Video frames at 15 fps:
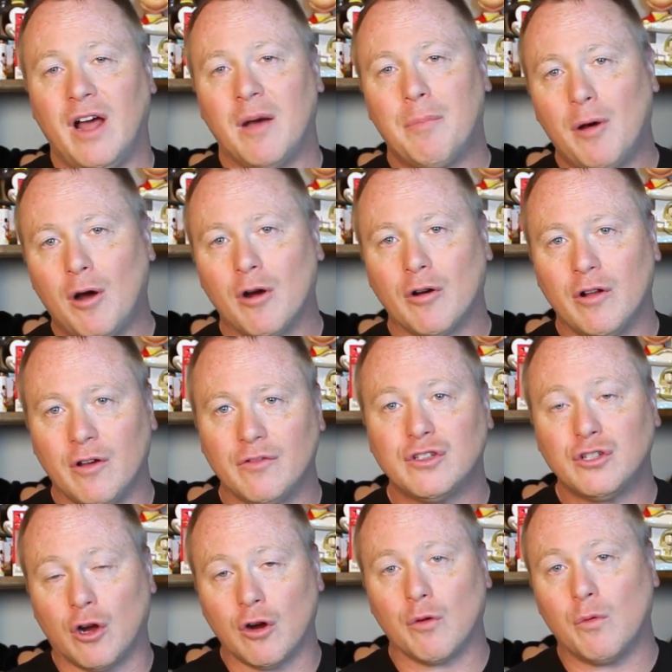not part of
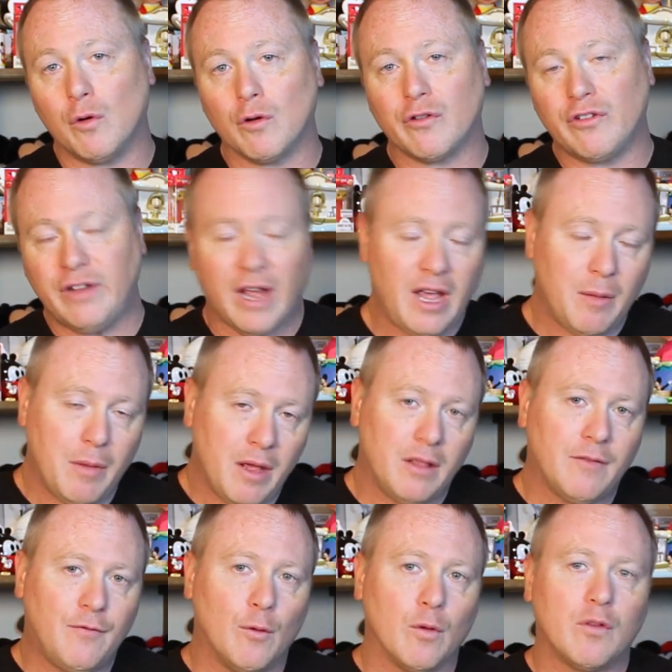Star Wars Day, May
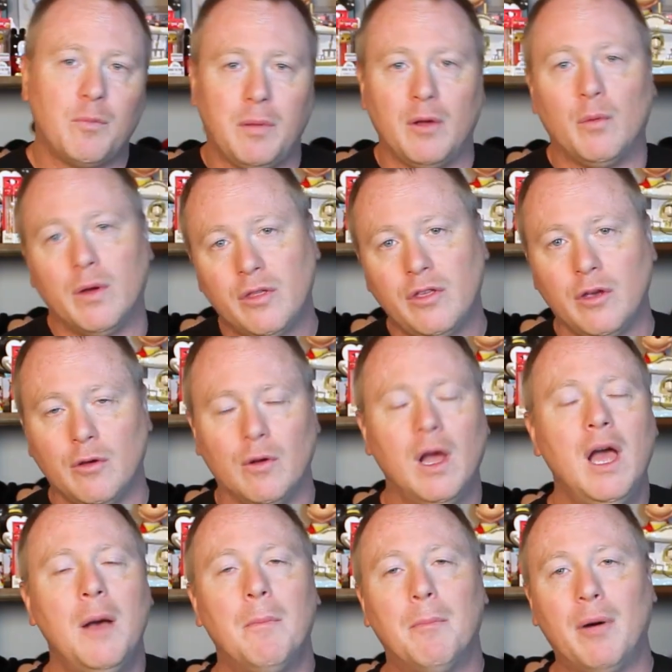the 4th Be With You,
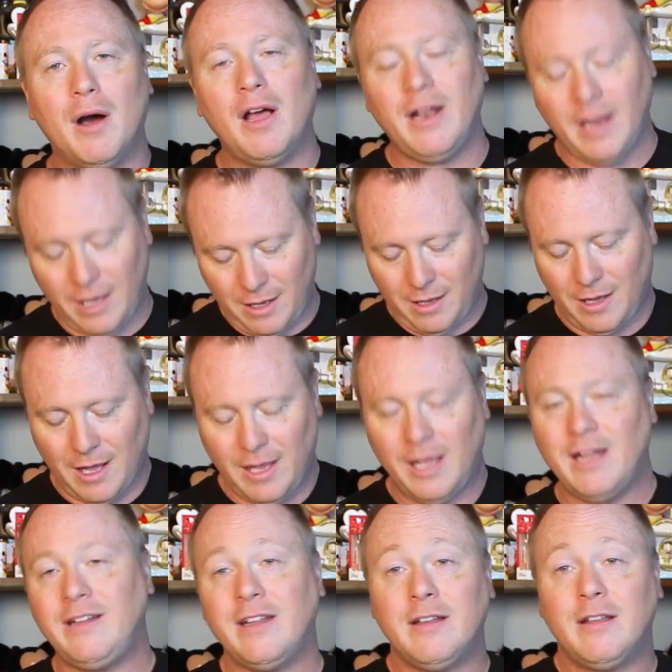but
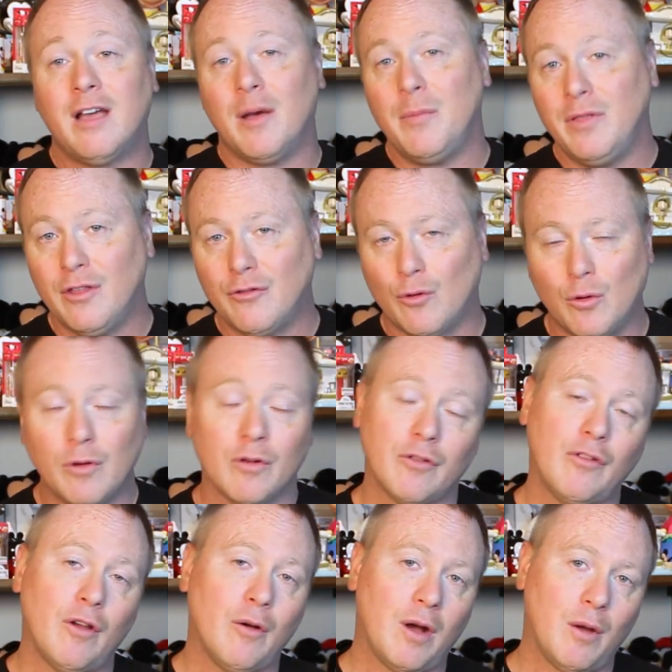it did come in this order,
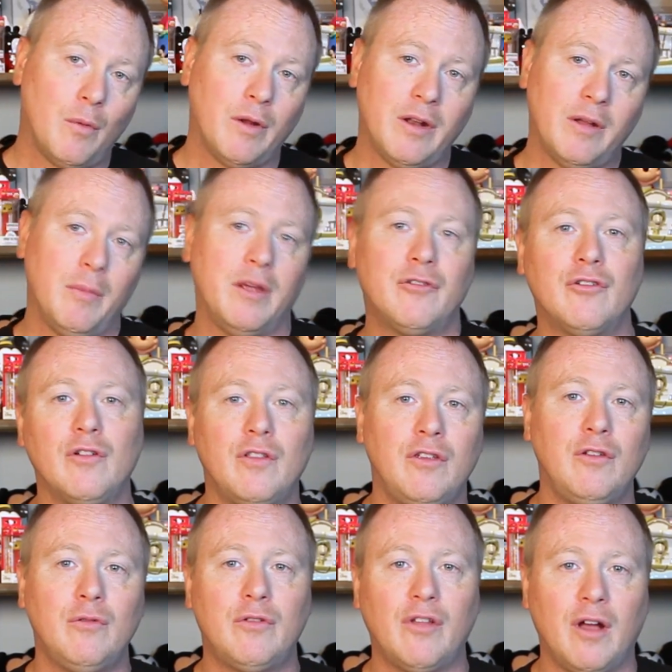so I wanted to make sure that
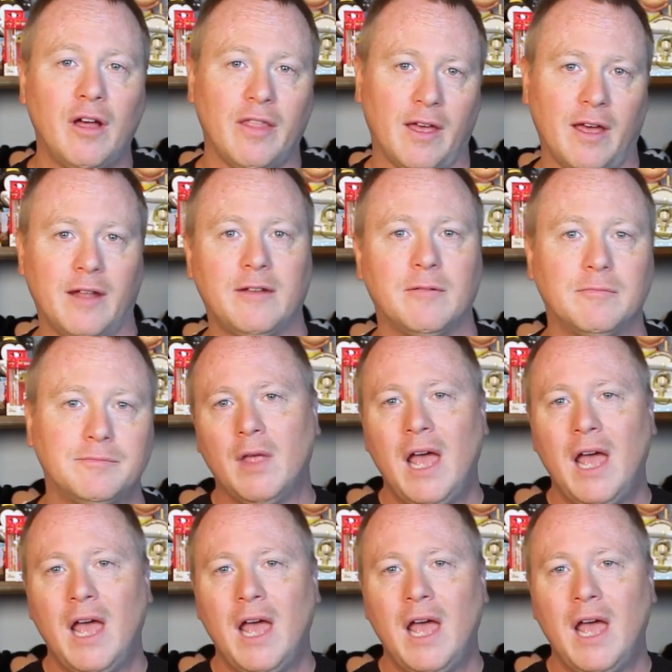you saw that.